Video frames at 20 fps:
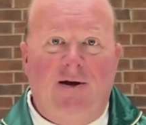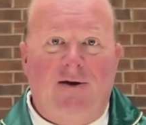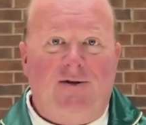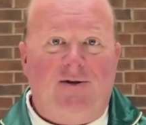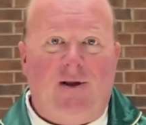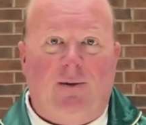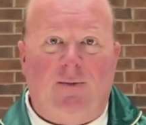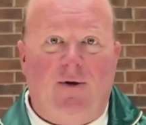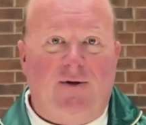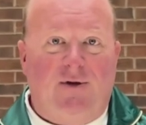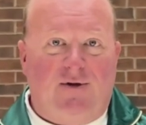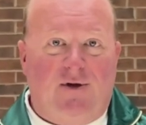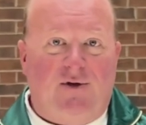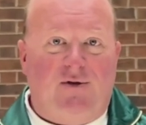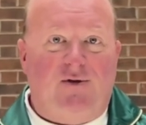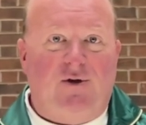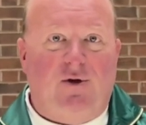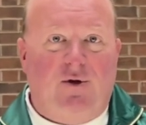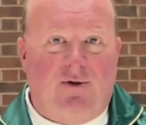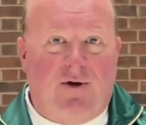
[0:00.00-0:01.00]
some of the
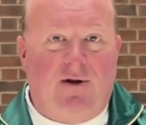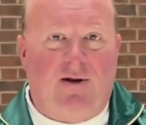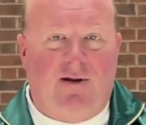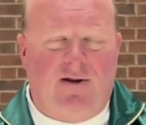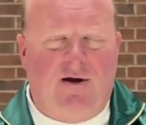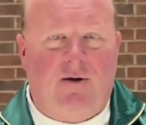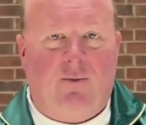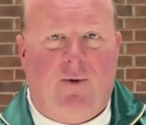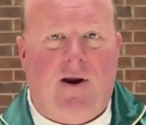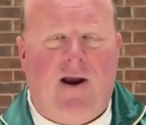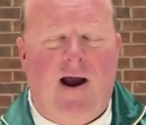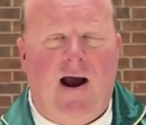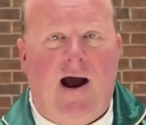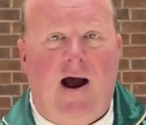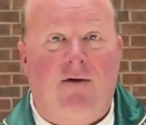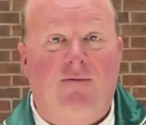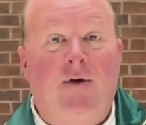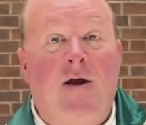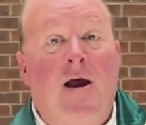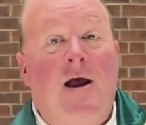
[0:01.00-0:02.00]
disunity that we
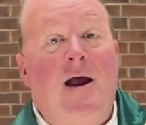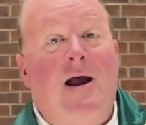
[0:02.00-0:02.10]
have.